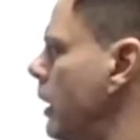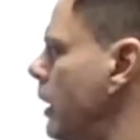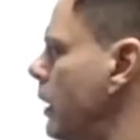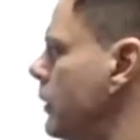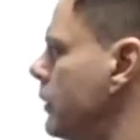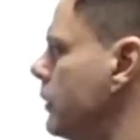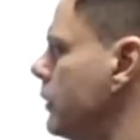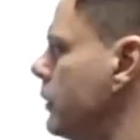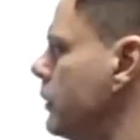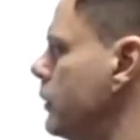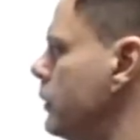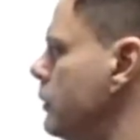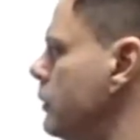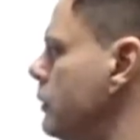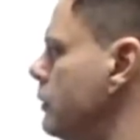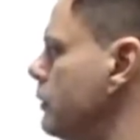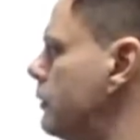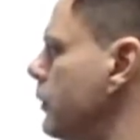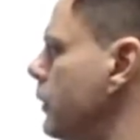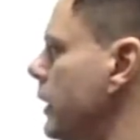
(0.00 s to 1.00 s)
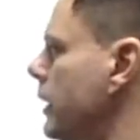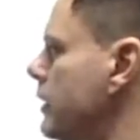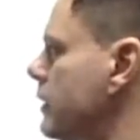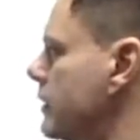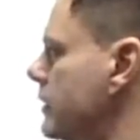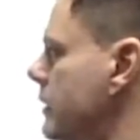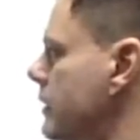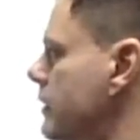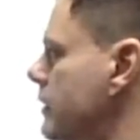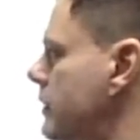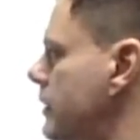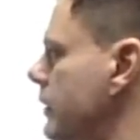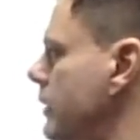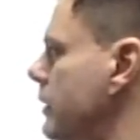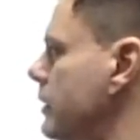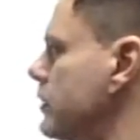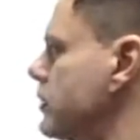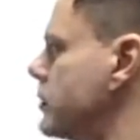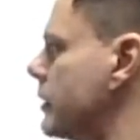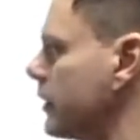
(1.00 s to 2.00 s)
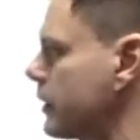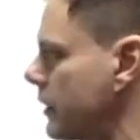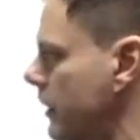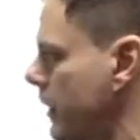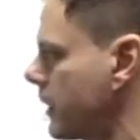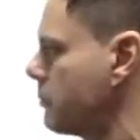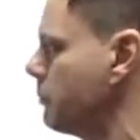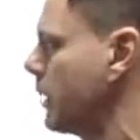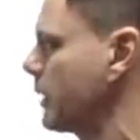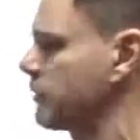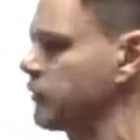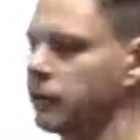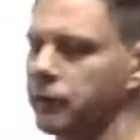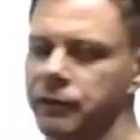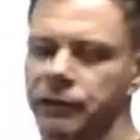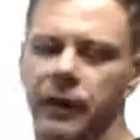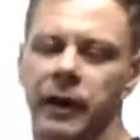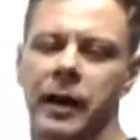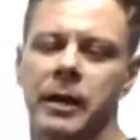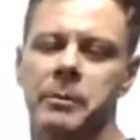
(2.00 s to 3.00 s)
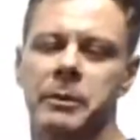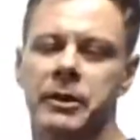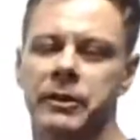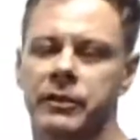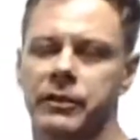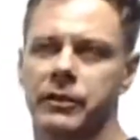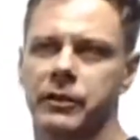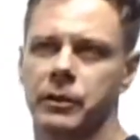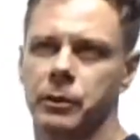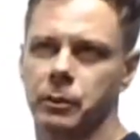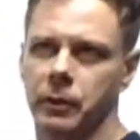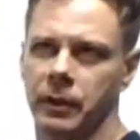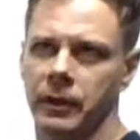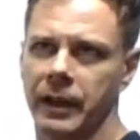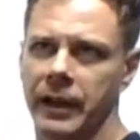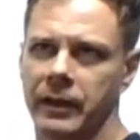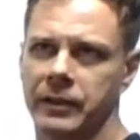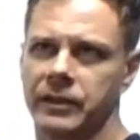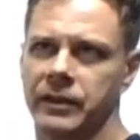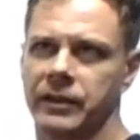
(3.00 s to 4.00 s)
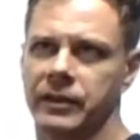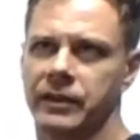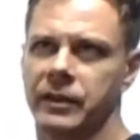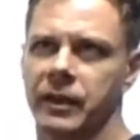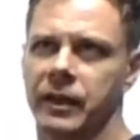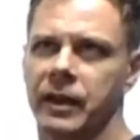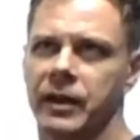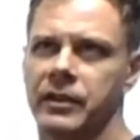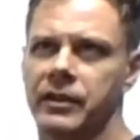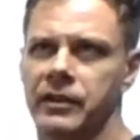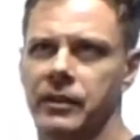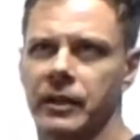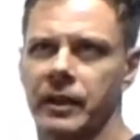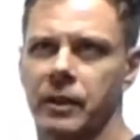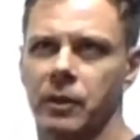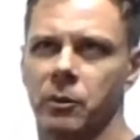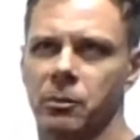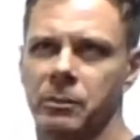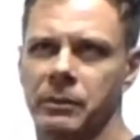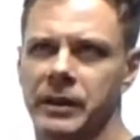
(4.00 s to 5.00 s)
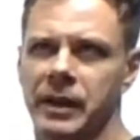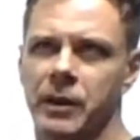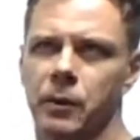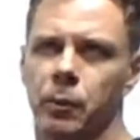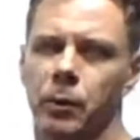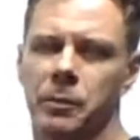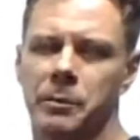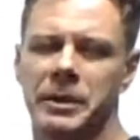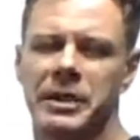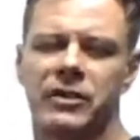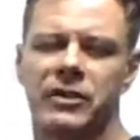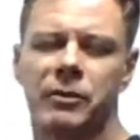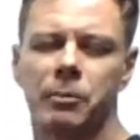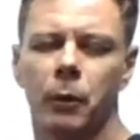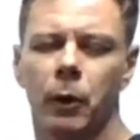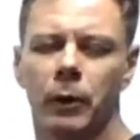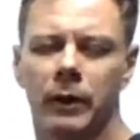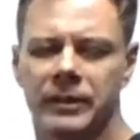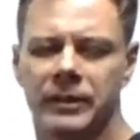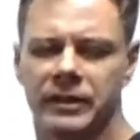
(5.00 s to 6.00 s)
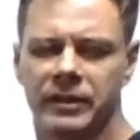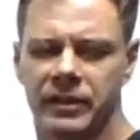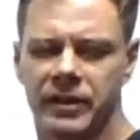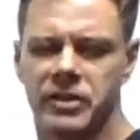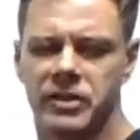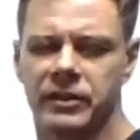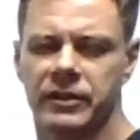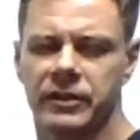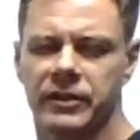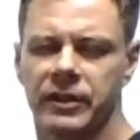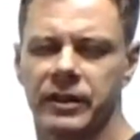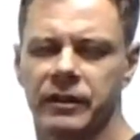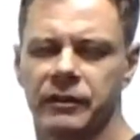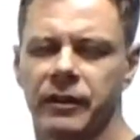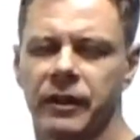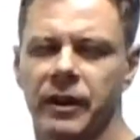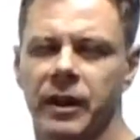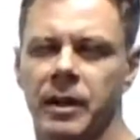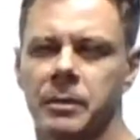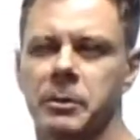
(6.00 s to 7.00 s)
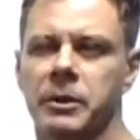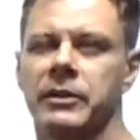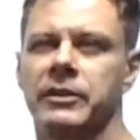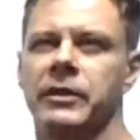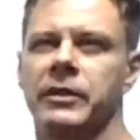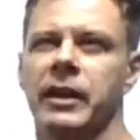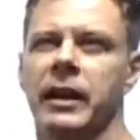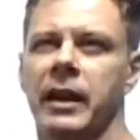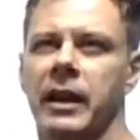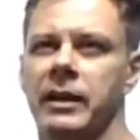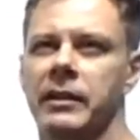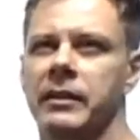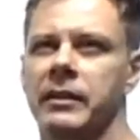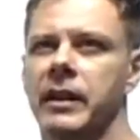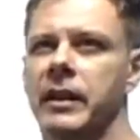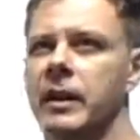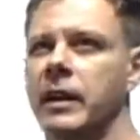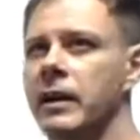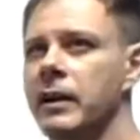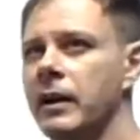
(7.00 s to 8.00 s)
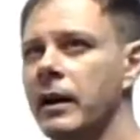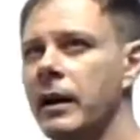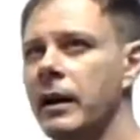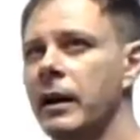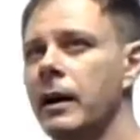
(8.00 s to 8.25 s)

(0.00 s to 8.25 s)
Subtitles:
you, for instance, just like muscle fibers, you will exercise, there will be small incisions in the fibers, and then